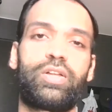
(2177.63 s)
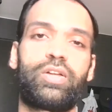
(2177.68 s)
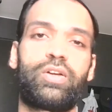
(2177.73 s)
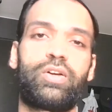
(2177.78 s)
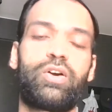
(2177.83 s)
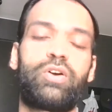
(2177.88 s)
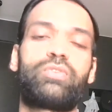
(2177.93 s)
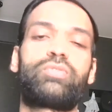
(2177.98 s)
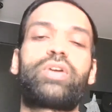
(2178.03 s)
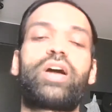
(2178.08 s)

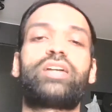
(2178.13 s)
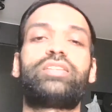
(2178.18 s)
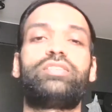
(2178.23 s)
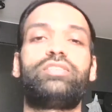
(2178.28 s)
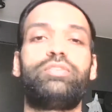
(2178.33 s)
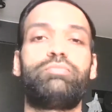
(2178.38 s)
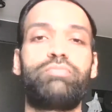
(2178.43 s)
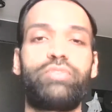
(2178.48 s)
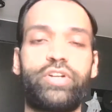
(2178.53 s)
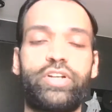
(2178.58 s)
or rather the
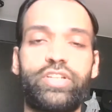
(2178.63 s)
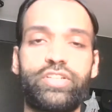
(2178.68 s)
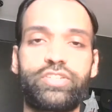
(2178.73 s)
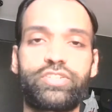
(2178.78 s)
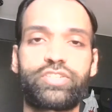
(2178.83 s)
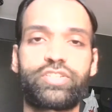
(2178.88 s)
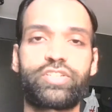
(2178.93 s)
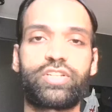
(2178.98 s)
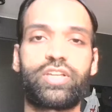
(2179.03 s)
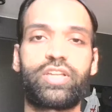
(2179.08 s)

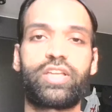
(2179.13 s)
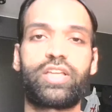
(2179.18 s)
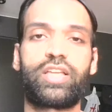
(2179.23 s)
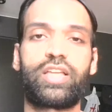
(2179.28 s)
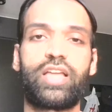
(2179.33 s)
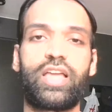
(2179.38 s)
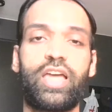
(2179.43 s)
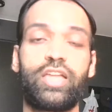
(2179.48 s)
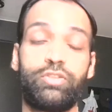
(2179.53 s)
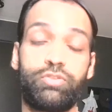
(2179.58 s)
British,
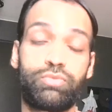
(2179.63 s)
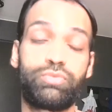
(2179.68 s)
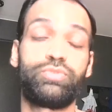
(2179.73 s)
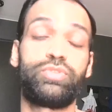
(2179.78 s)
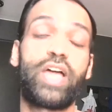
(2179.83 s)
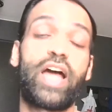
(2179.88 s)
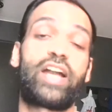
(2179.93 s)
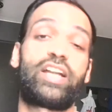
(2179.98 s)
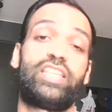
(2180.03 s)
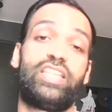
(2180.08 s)
and through
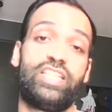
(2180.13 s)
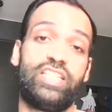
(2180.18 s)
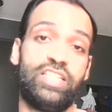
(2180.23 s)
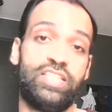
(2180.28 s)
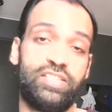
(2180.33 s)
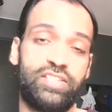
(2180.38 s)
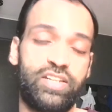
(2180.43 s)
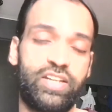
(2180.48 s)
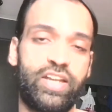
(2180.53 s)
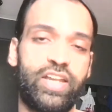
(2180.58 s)
that the
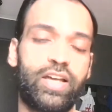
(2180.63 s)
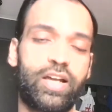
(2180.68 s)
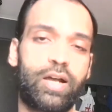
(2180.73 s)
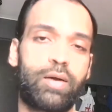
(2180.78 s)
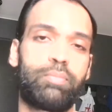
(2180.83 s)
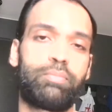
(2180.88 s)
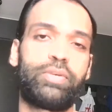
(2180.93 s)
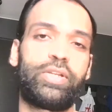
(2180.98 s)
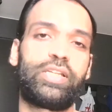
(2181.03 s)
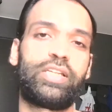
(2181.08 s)
East India
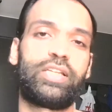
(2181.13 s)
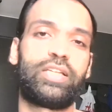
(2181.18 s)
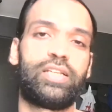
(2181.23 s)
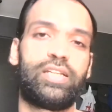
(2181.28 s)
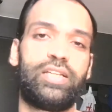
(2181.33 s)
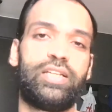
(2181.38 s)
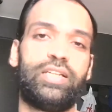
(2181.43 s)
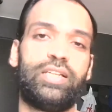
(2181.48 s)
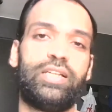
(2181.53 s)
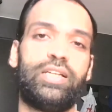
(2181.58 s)
Company,
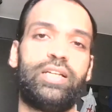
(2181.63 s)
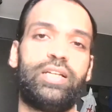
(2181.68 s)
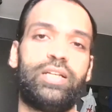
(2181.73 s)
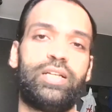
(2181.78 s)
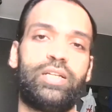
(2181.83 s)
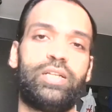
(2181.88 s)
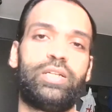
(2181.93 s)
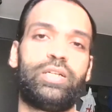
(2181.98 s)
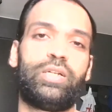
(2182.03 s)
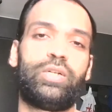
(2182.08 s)

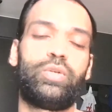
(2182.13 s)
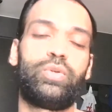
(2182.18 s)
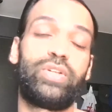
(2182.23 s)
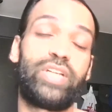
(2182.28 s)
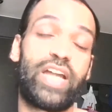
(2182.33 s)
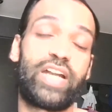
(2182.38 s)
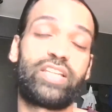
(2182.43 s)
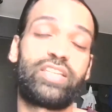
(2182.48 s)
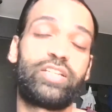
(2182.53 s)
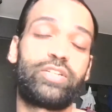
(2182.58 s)
to
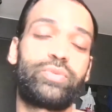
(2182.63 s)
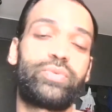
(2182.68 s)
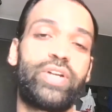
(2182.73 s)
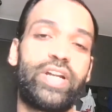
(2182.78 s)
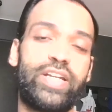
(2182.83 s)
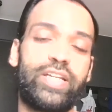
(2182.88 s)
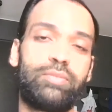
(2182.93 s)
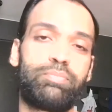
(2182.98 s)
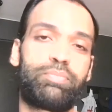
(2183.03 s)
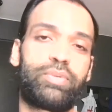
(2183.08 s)
get the
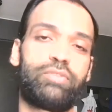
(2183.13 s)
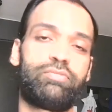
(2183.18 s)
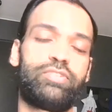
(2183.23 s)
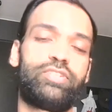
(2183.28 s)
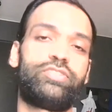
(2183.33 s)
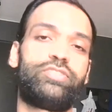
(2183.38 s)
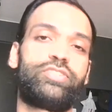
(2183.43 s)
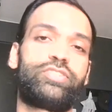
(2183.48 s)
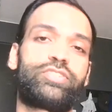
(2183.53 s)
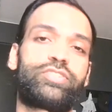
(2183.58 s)
trading
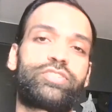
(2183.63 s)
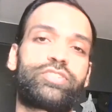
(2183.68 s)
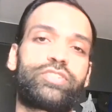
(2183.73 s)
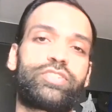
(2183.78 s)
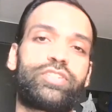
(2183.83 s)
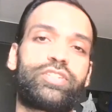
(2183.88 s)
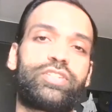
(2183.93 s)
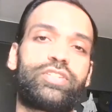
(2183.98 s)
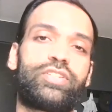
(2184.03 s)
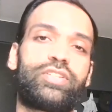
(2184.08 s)
privileges.
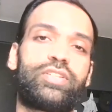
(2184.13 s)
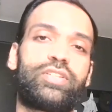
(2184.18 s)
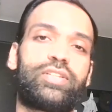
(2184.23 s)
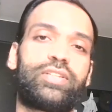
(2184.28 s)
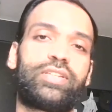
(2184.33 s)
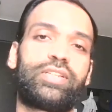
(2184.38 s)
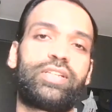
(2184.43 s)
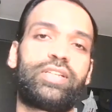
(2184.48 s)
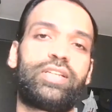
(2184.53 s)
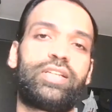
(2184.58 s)

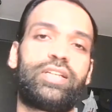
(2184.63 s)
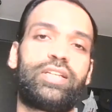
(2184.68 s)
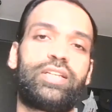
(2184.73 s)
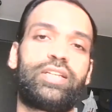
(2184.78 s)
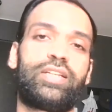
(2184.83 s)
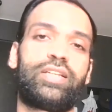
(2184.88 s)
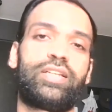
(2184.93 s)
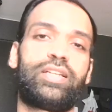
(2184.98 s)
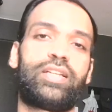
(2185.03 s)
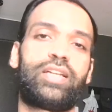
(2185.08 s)

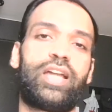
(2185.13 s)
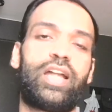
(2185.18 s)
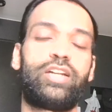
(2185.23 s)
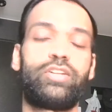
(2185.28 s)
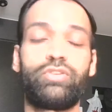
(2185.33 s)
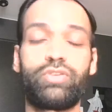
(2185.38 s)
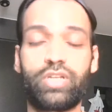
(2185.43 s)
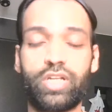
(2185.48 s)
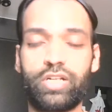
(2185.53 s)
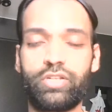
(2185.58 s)
And you
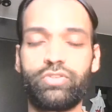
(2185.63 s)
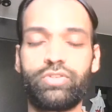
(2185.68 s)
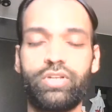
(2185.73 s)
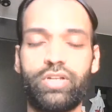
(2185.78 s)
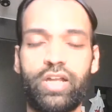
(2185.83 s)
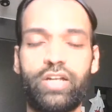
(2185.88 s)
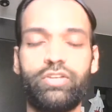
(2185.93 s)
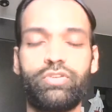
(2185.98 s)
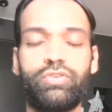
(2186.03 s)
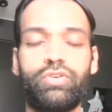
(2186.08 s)

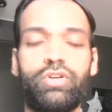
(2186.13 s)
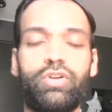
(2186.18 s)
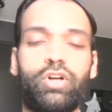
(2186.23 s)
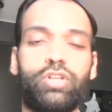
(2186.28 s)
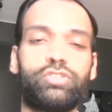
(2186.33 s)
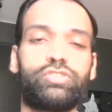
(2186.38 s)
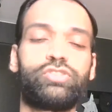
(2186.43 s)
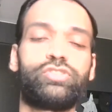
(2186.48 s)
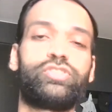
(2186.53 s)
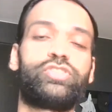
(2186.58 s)
could
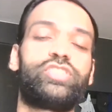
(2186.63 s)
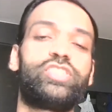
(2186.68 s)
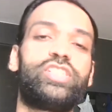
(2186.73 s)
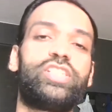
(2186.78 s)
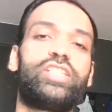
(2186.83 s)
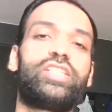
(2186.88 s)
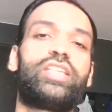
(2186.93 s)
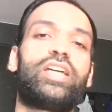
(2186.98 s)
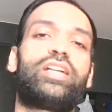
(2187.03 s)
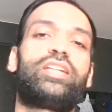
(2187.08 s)
also see
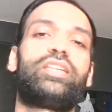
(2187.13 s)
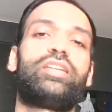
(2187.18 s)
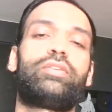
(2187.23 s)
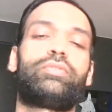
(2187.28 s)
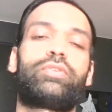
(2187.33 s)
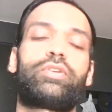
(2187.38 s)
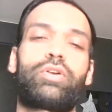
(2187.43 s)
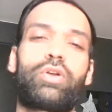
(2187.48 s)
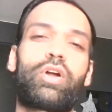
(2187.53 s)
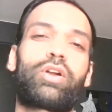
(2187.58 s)
that there
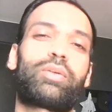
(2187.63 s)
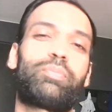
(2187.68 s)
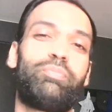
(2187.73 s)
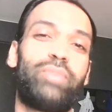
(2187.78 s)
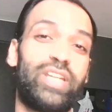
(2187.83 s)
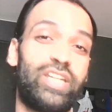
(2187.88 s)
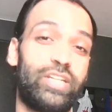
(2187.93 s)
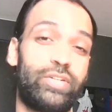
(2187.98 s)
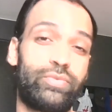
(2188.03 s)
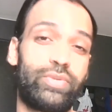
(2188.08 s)
were not
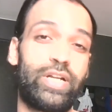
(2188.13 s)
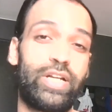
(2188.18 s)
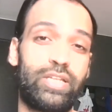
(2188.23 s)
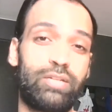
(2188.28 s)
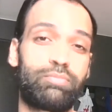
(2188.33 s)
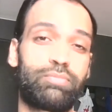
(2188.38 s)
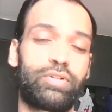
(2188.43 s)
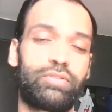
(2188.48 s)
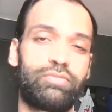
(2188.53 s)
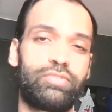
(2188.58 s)
many trading
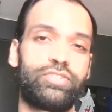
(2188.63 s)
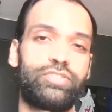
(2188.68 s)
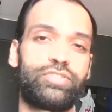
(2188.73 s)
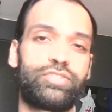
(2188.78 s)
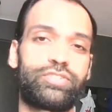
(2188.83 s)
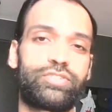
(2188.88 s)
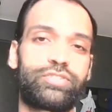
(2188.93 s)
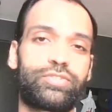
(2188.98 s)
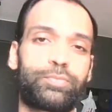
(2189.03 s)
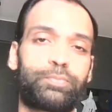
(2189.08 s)

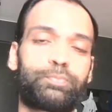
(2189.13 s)
privileges.